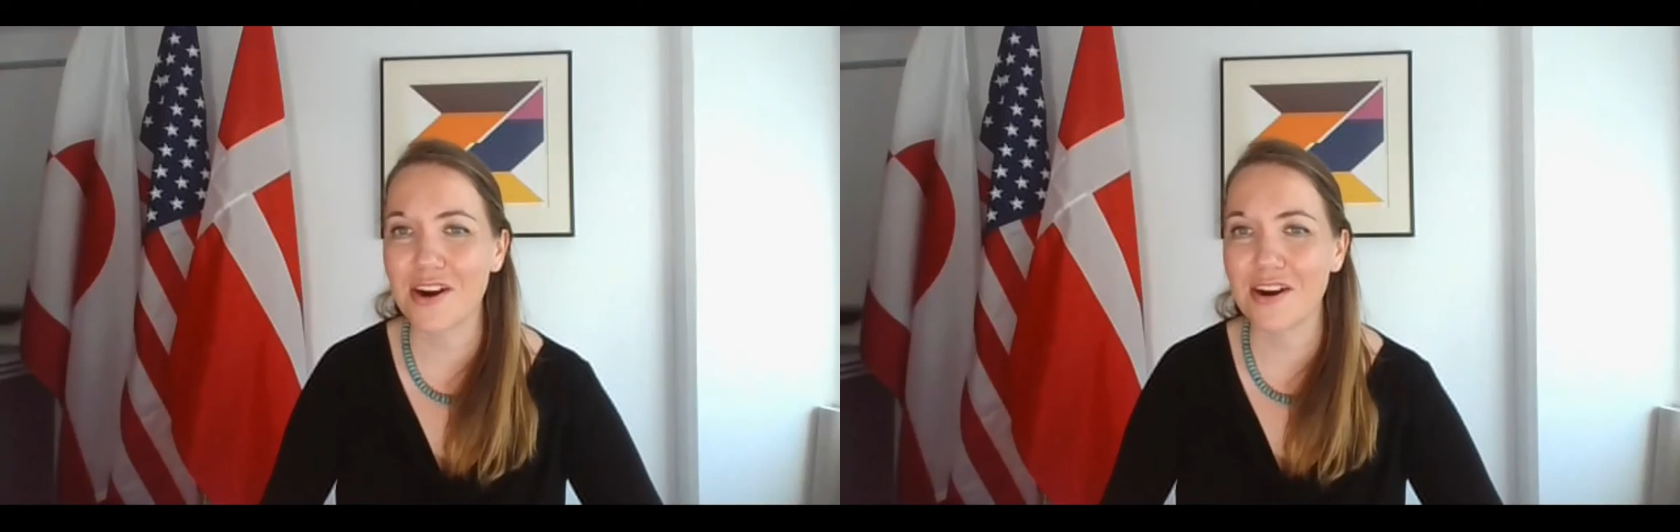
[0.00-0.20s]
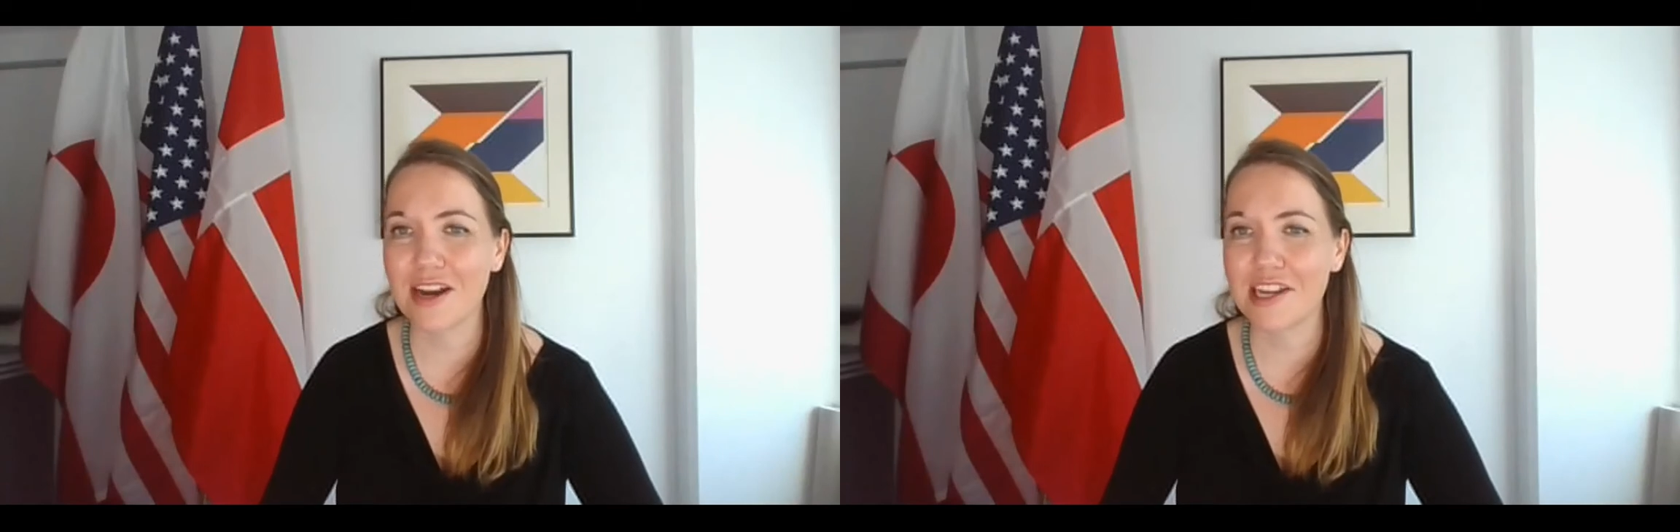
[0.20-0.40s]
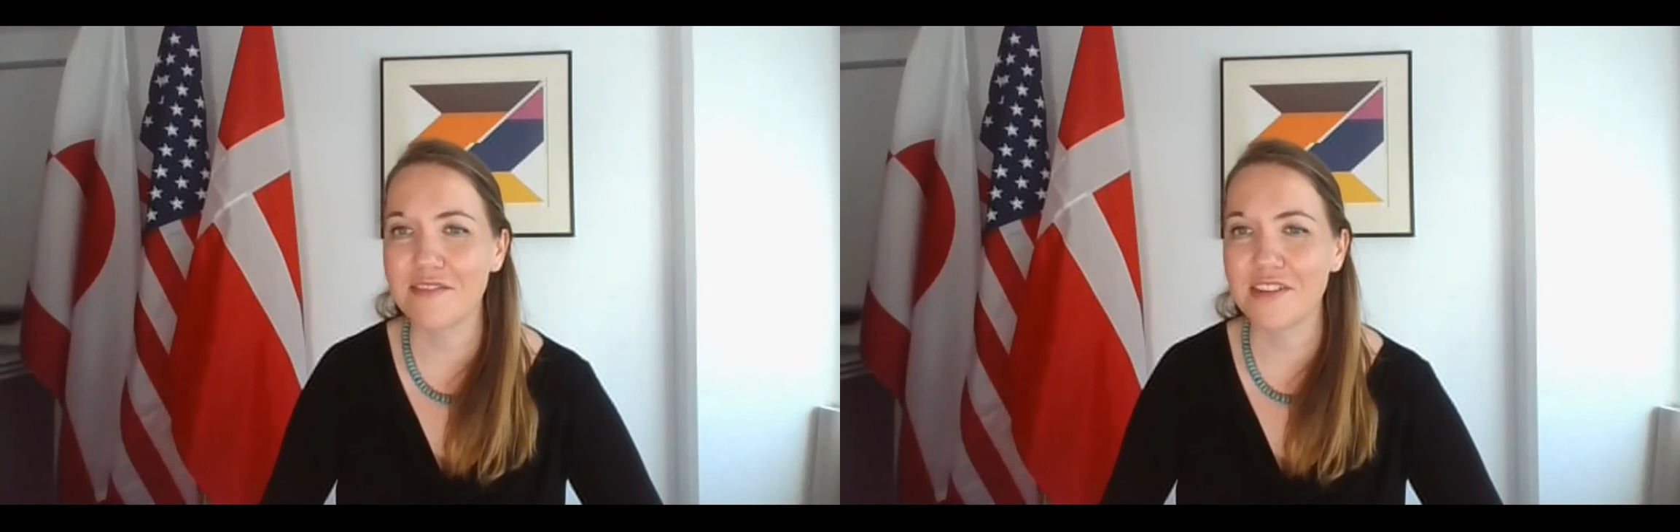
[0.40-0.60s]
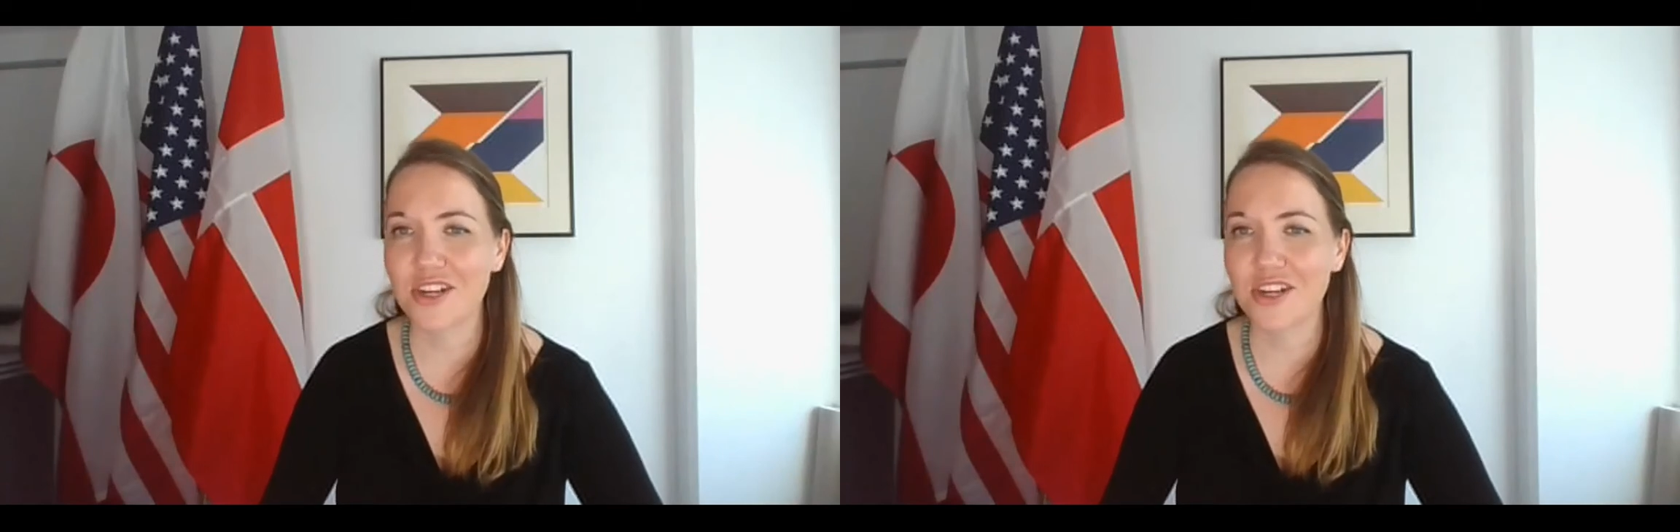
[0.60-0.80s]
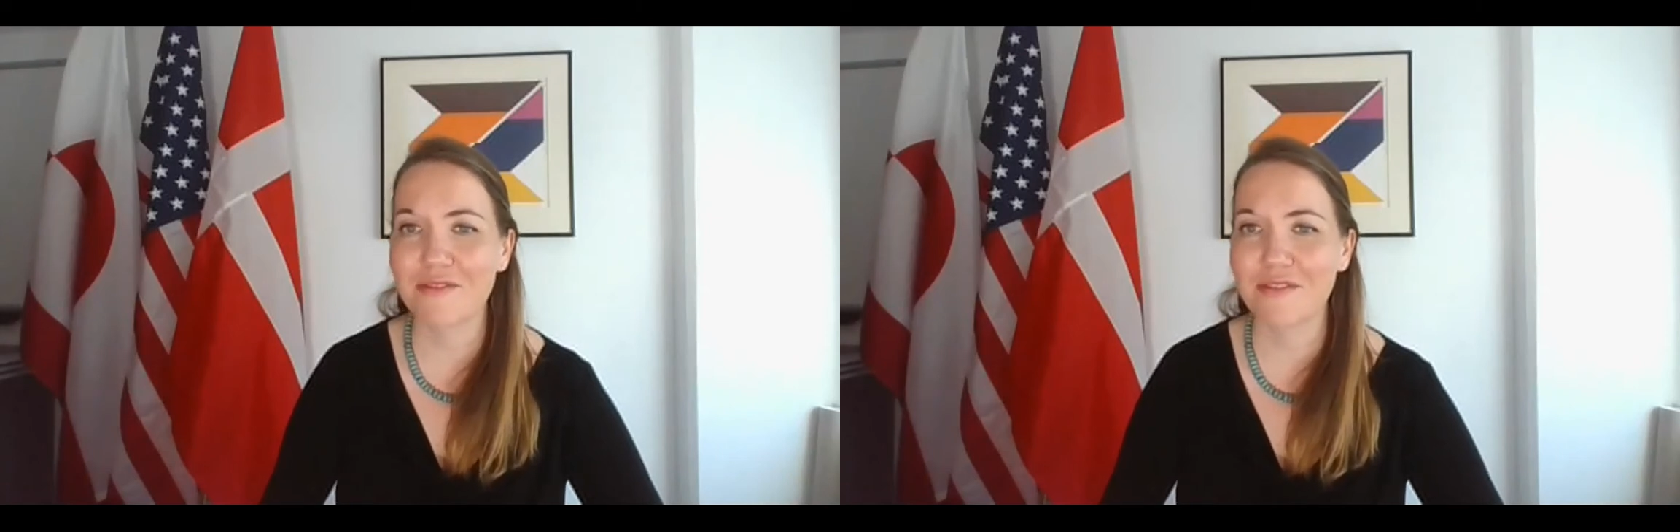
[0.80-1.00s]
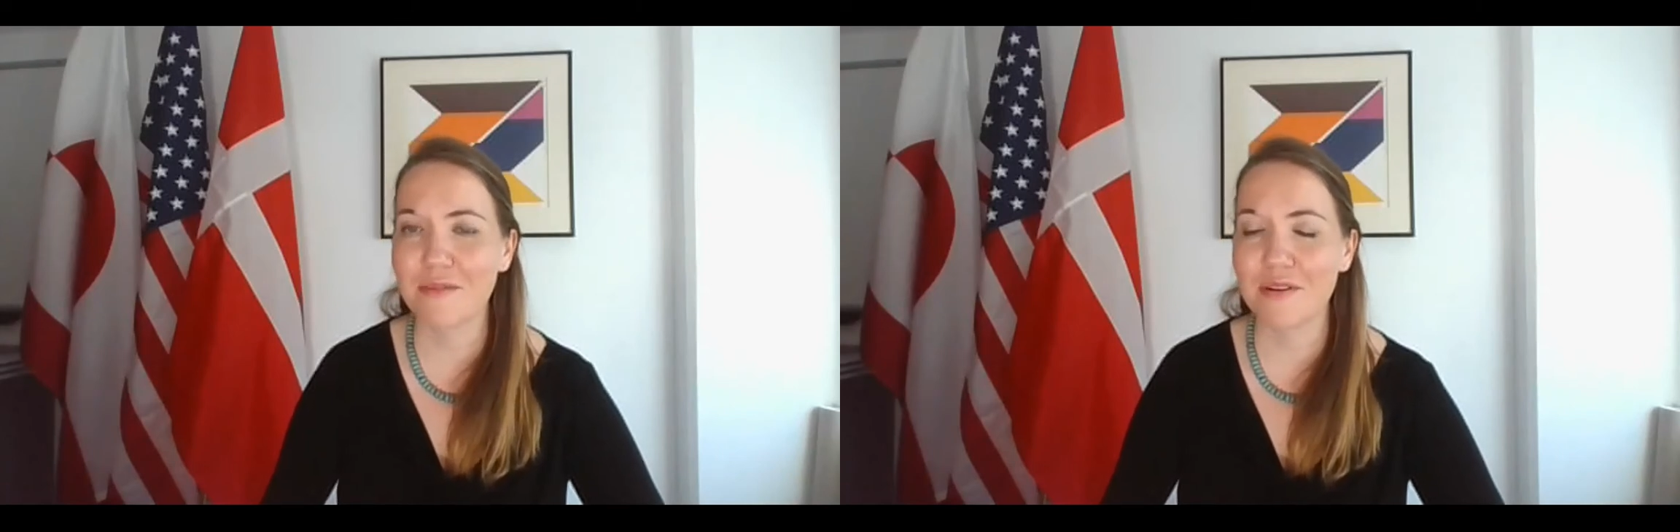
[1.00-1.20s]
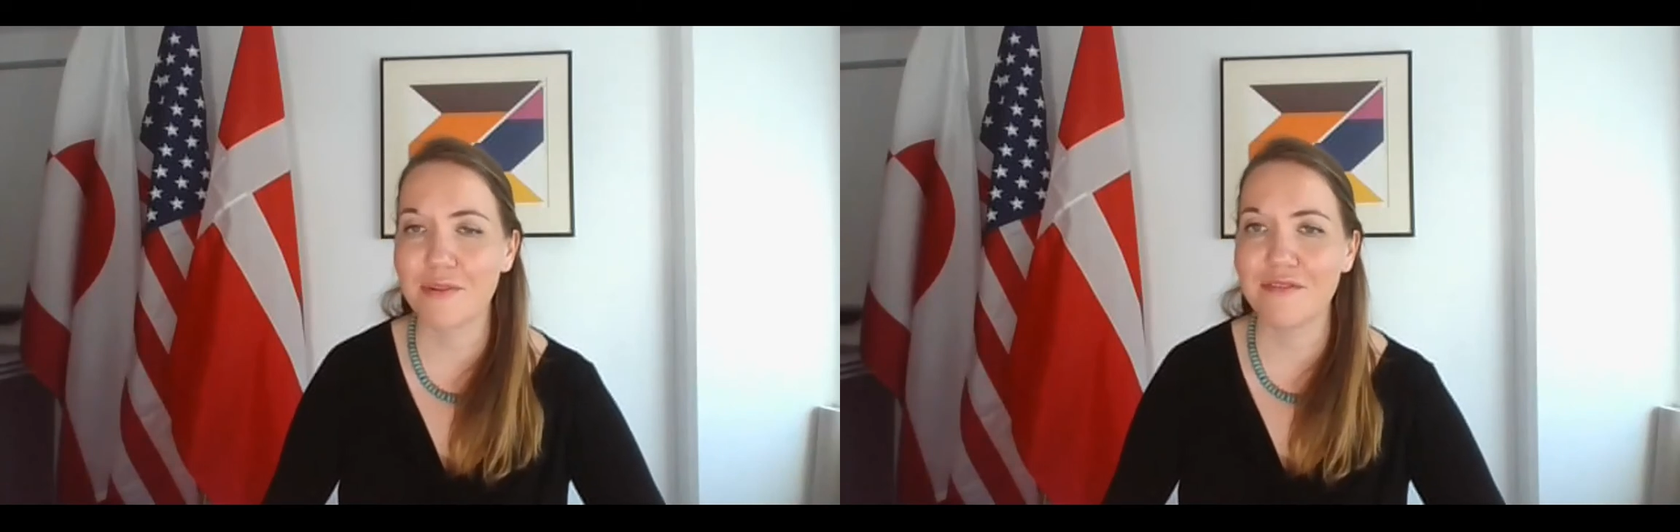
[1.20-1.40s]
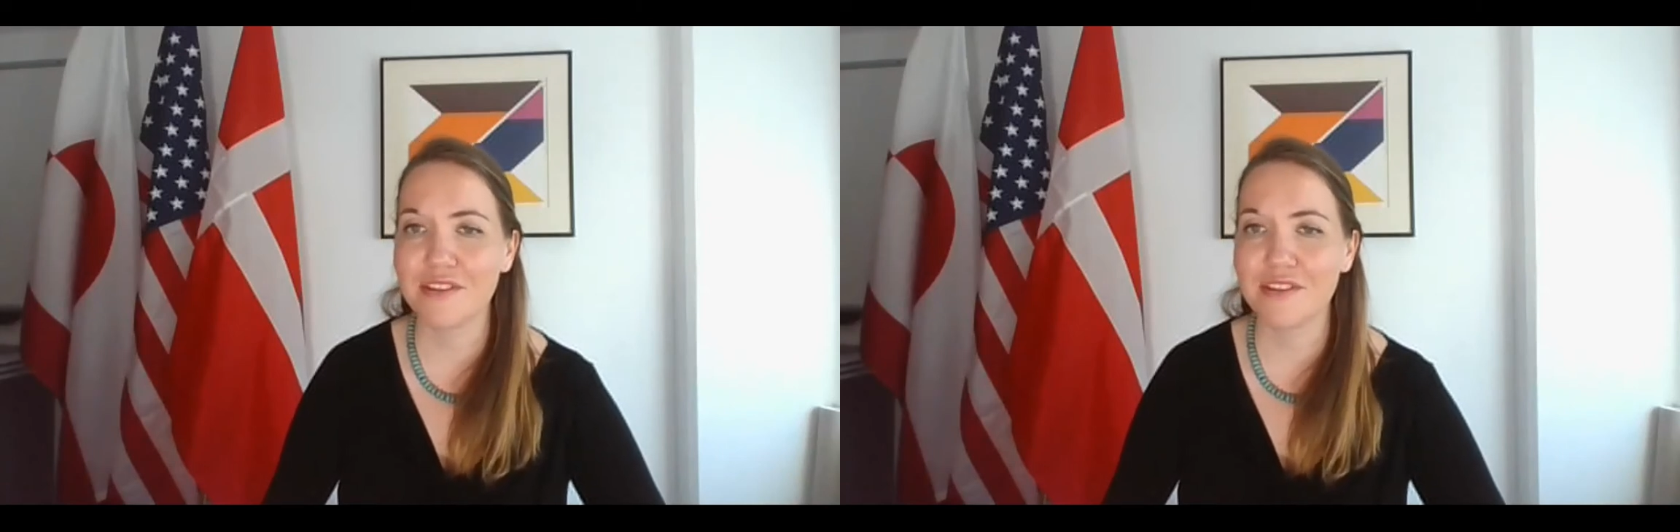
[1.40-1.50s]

are kind of determined from above,